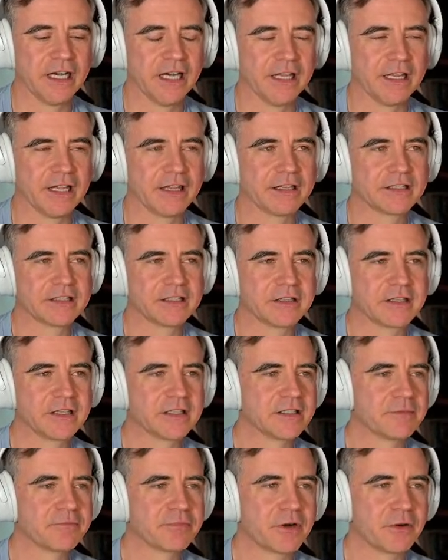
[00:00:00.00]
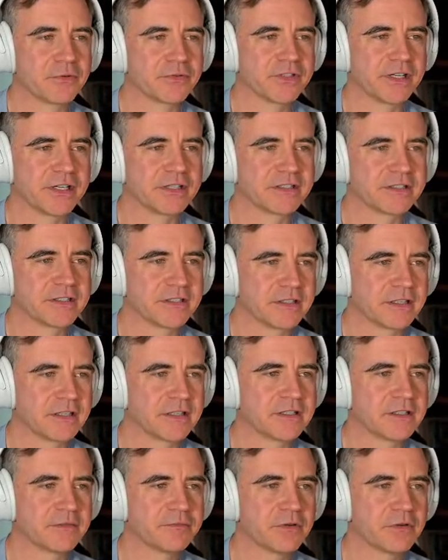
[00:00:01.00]
There's a process. There's
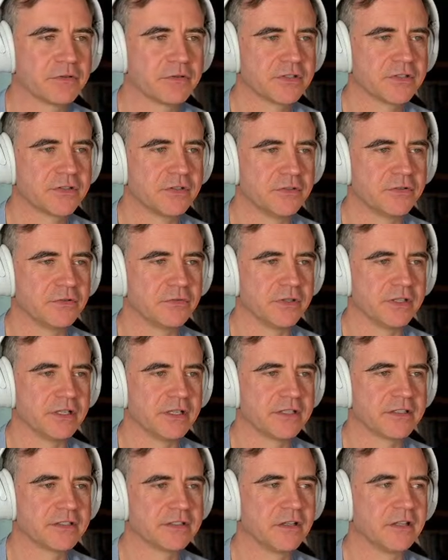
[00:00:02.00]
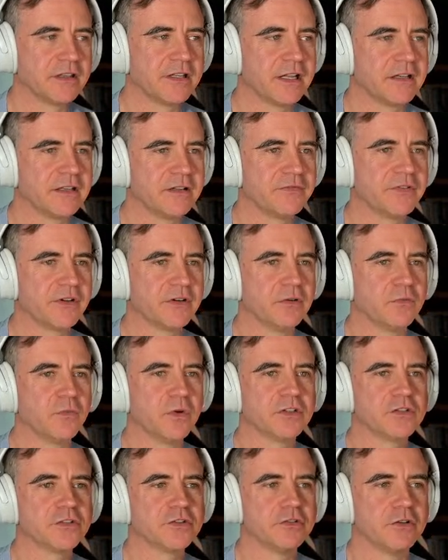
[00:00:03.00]
a process to do it. It's not that difficult
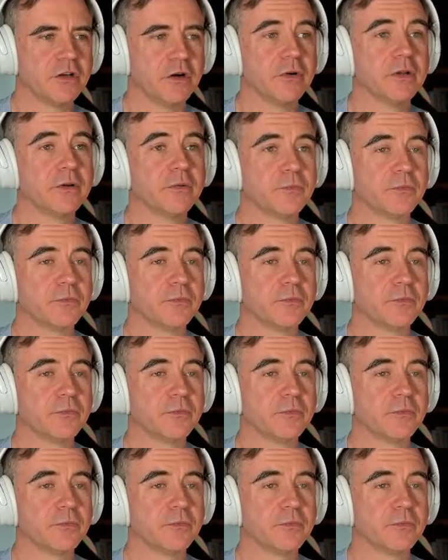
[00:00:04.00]
once you know it.